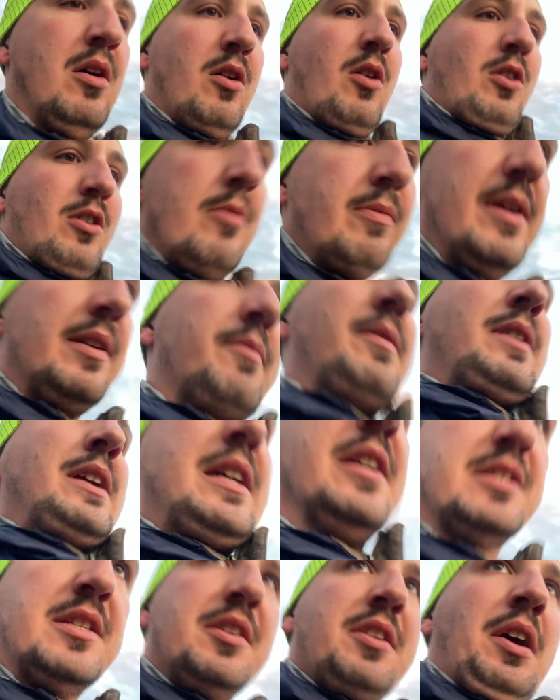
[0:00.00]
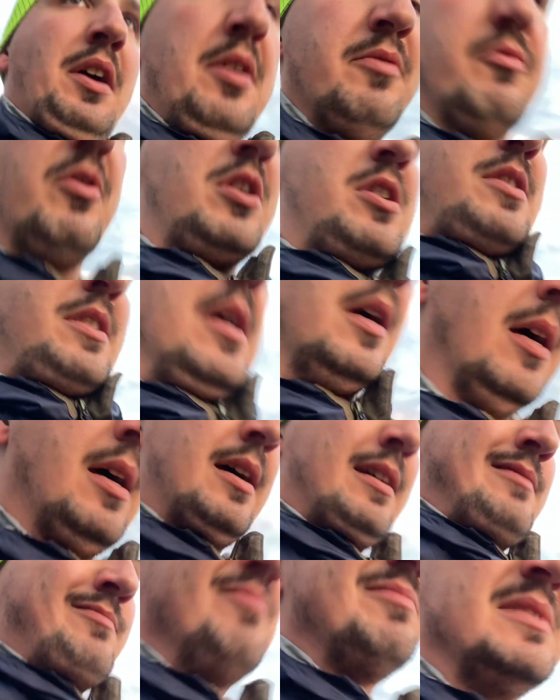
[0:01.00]
heart rate range run.
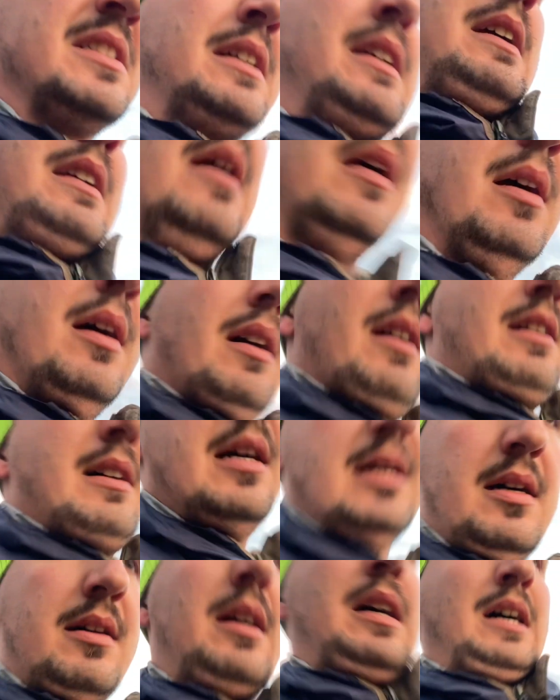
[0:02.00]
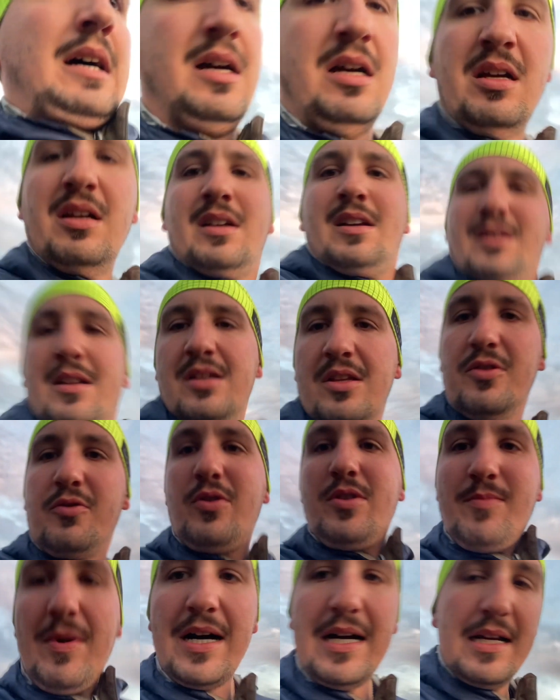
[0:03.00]
Uh, three
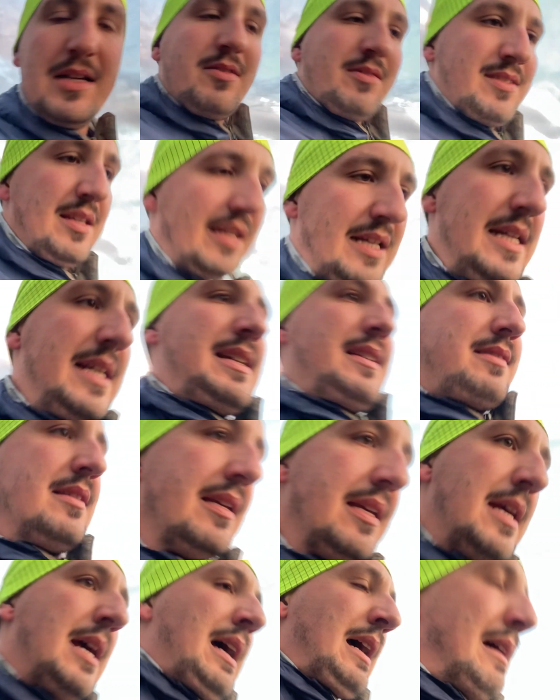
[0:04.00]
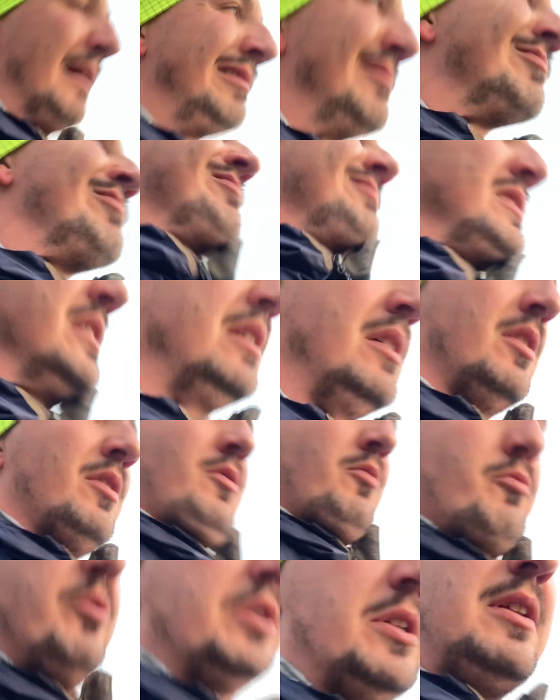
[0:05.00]
miles, easy.
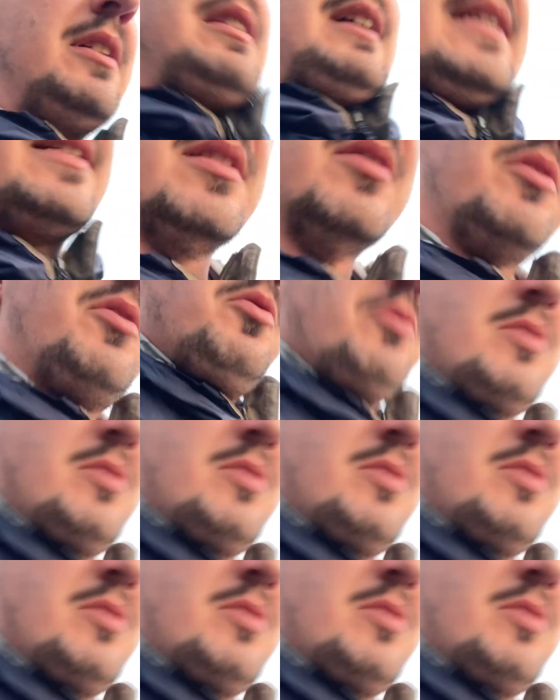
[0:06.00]
Really like to do